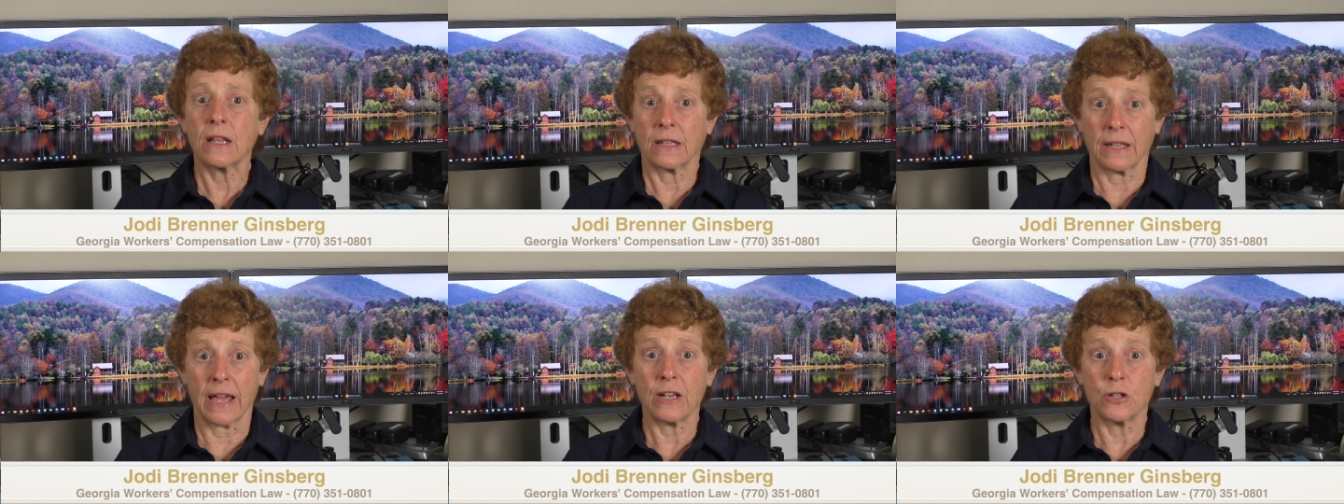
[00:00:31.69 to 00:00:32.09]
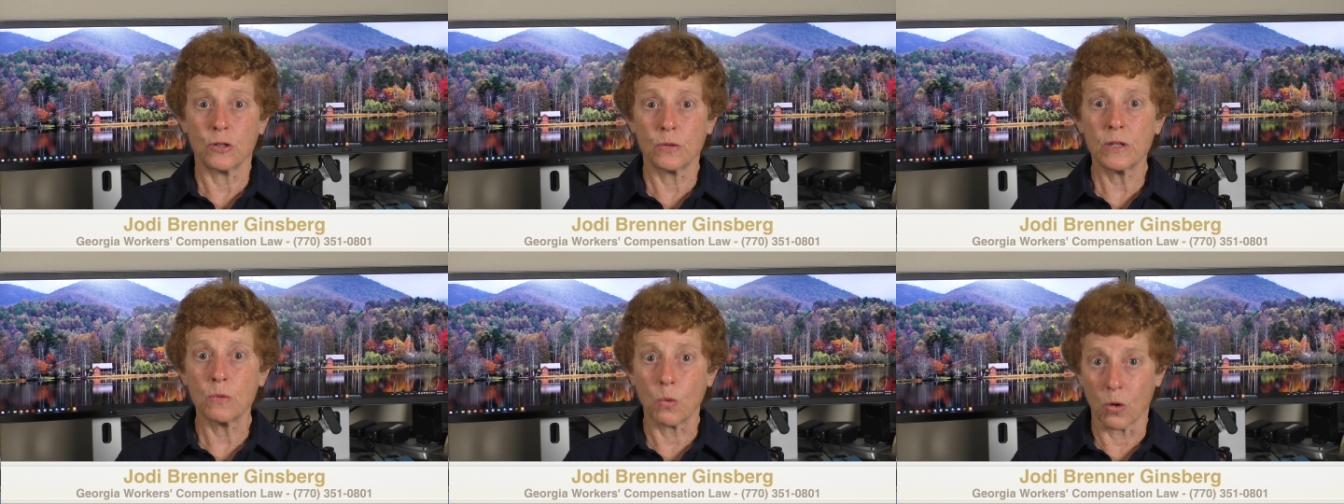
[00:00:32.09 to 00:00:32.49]
light
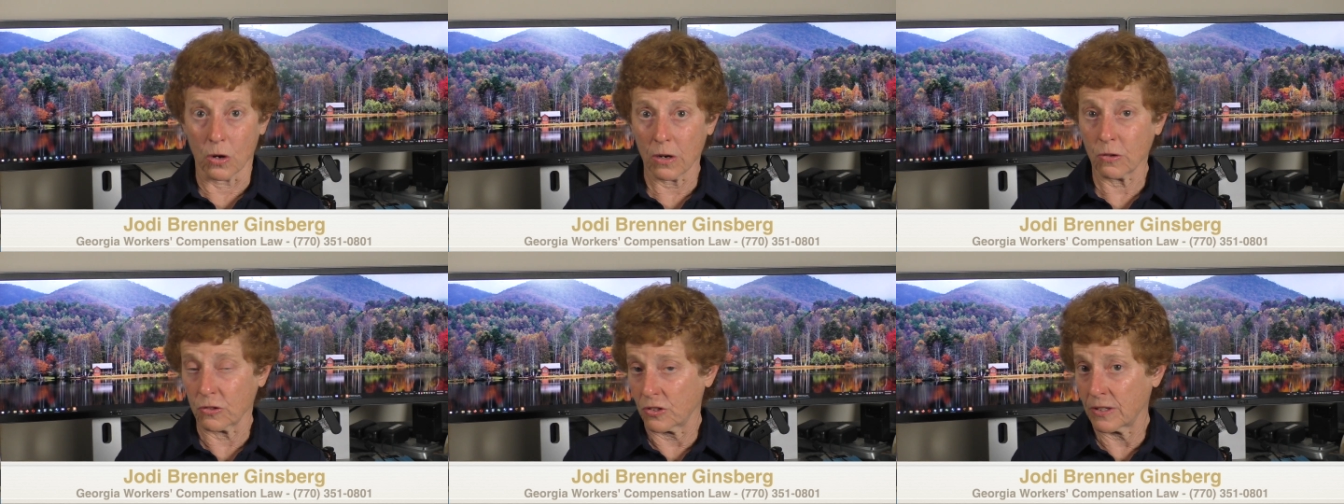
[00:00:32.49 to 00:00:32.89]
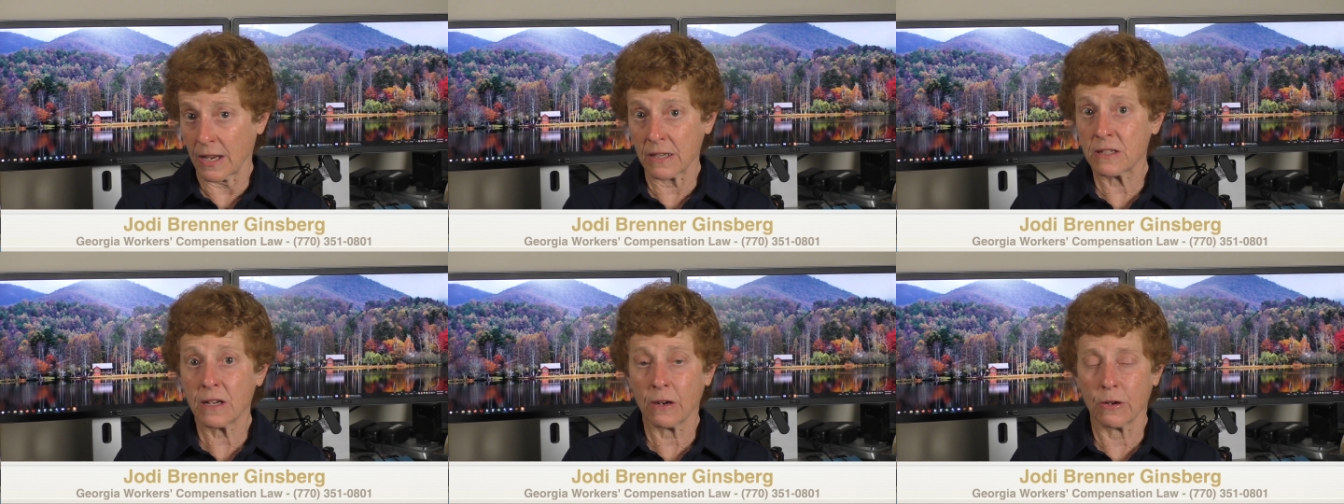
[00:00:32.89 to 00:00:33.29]
duty work or
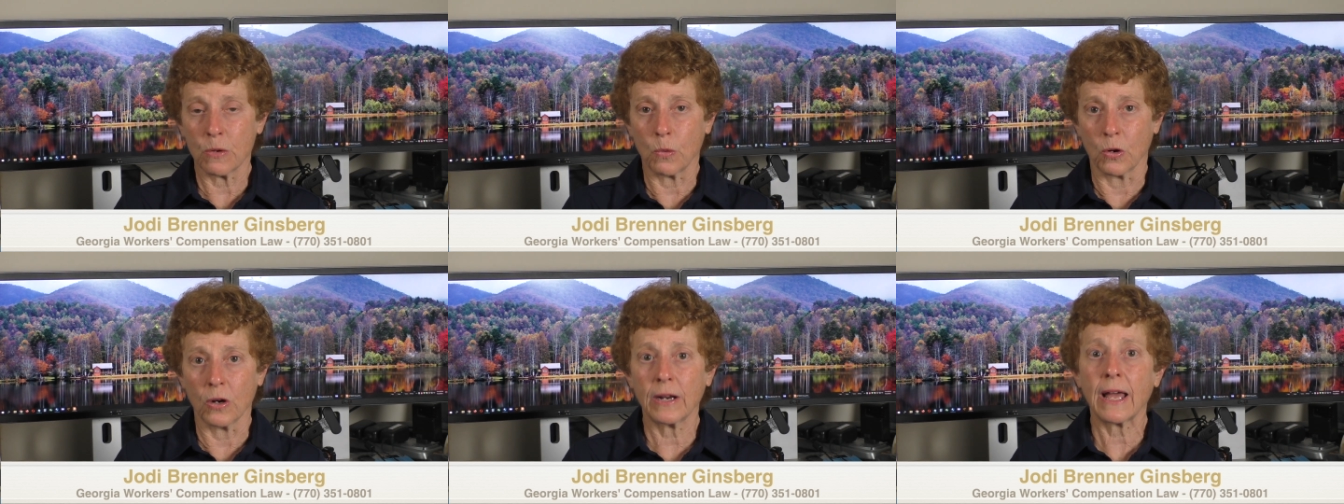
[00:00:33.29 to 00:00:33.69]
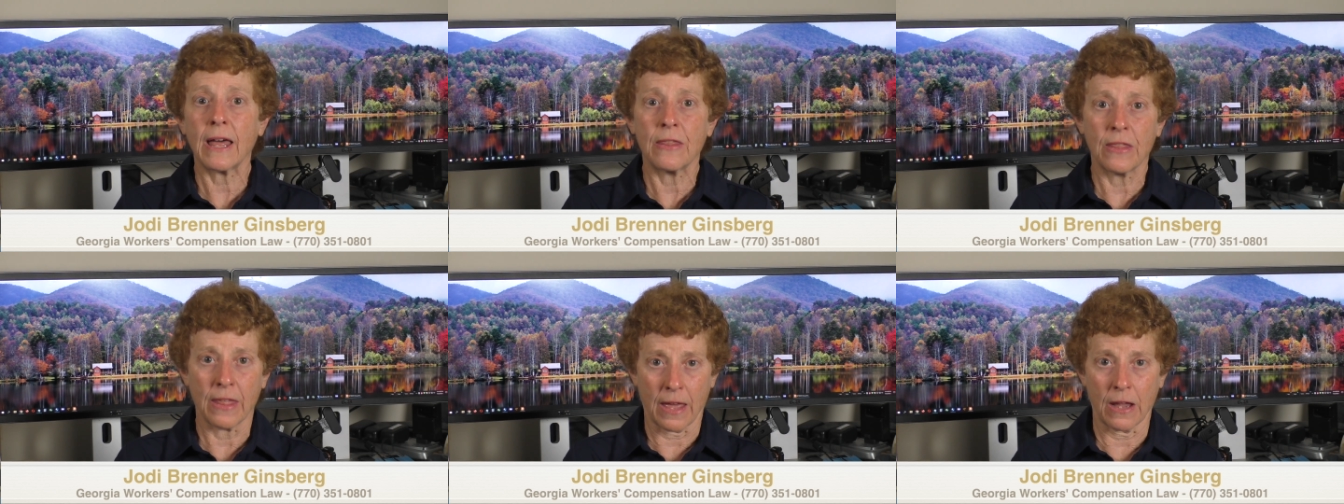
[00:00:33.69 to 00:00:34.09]
sedentary work
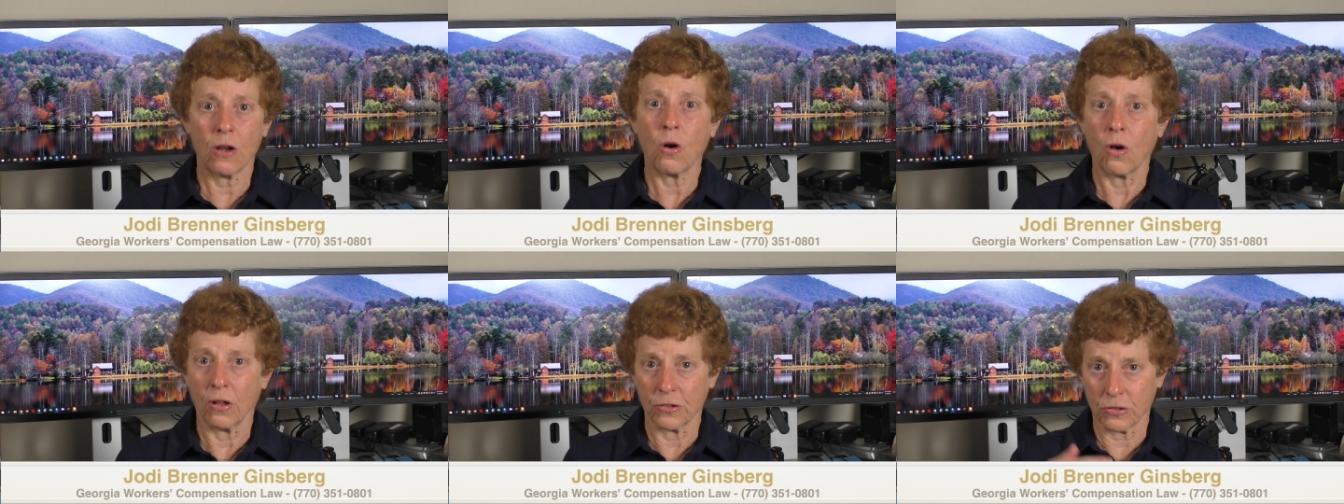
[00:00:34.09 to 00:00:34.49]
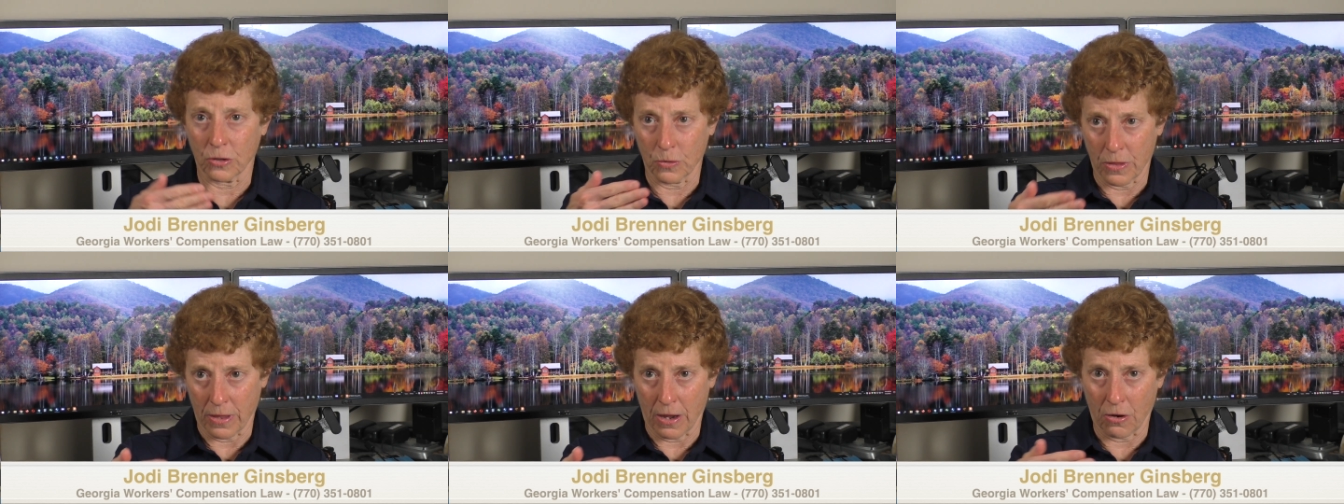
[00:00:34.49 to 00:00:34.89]
and they
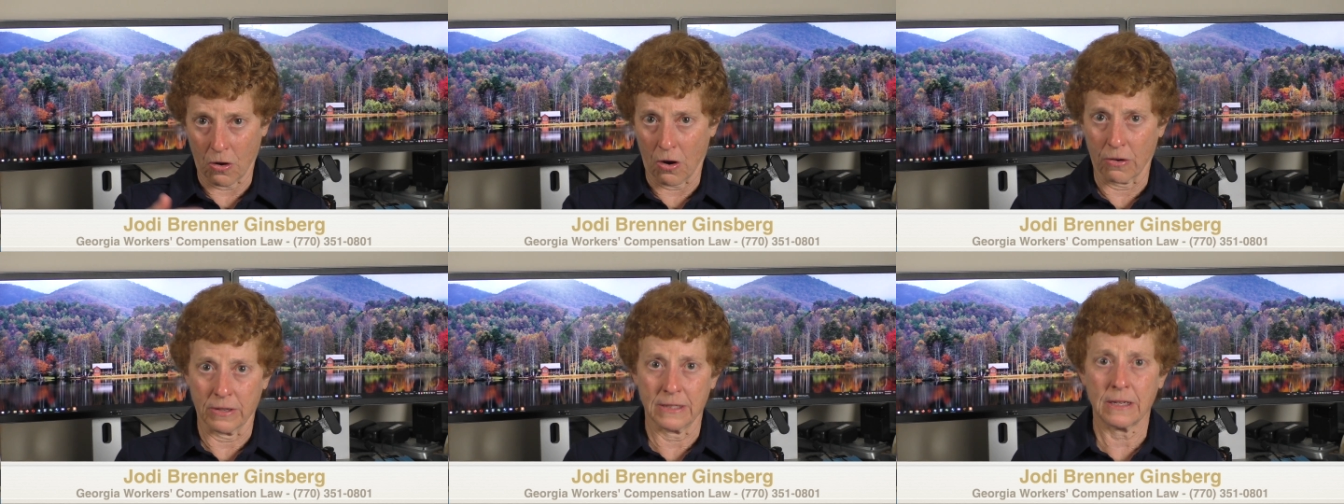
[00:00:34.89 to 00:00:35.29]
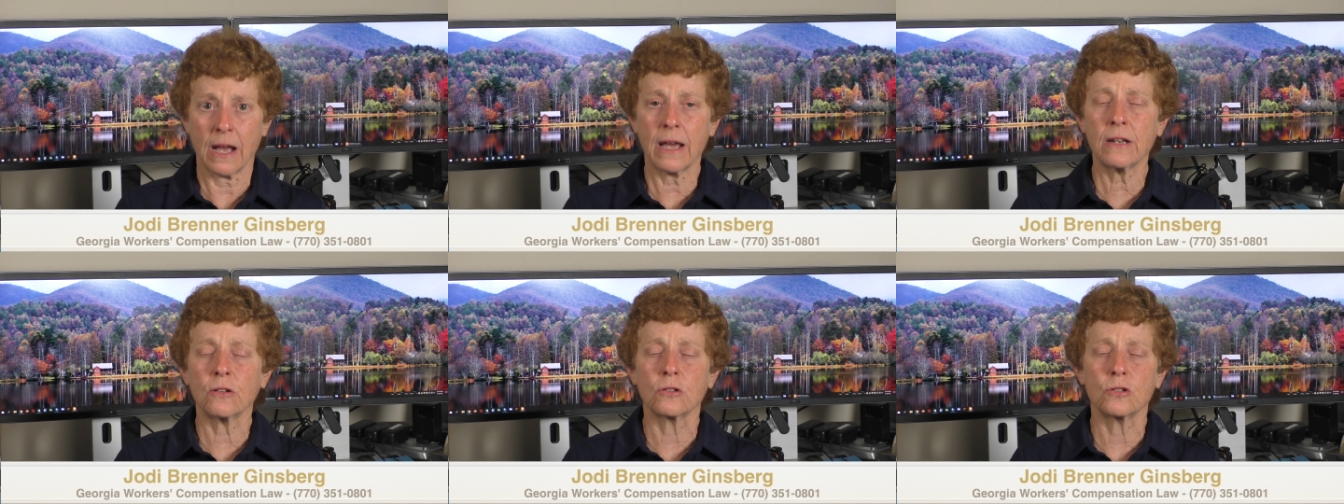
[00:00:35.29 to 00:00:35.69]
also there are
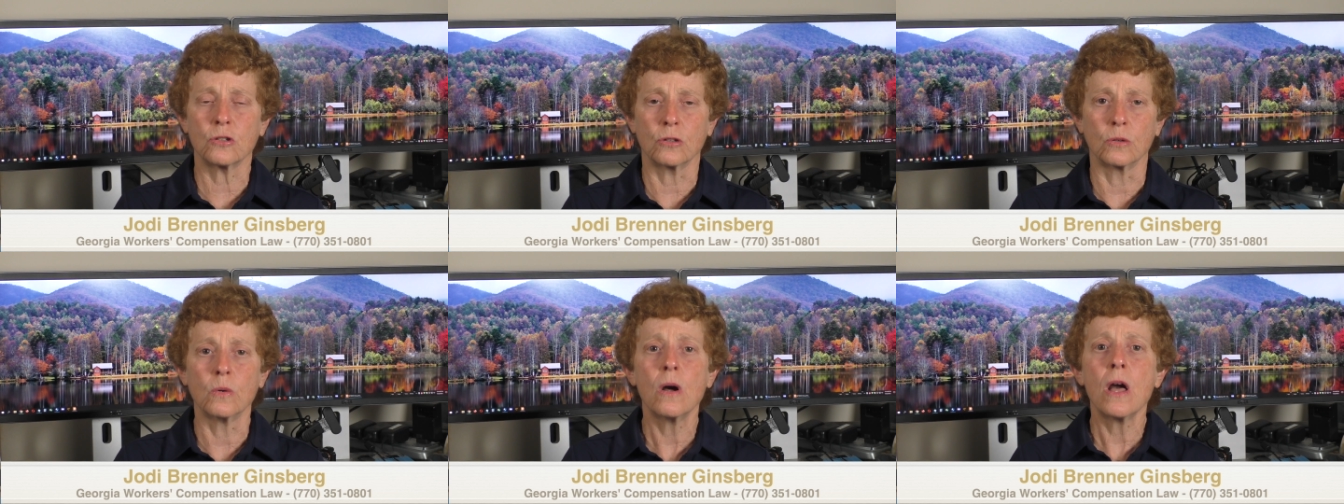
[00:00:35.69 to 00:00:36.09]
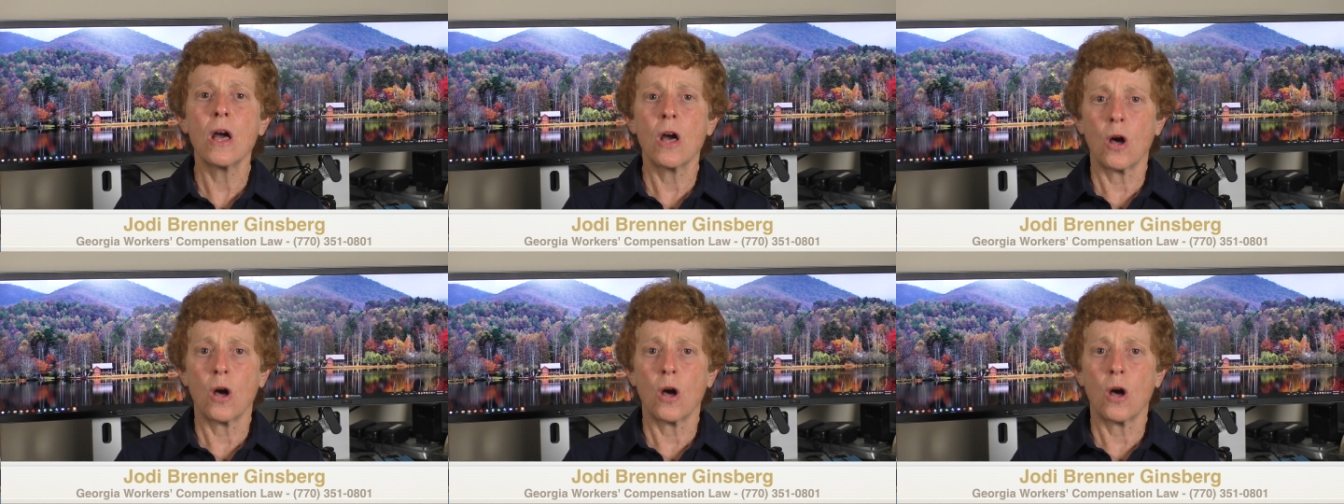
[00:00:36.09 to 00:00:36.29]
entitled to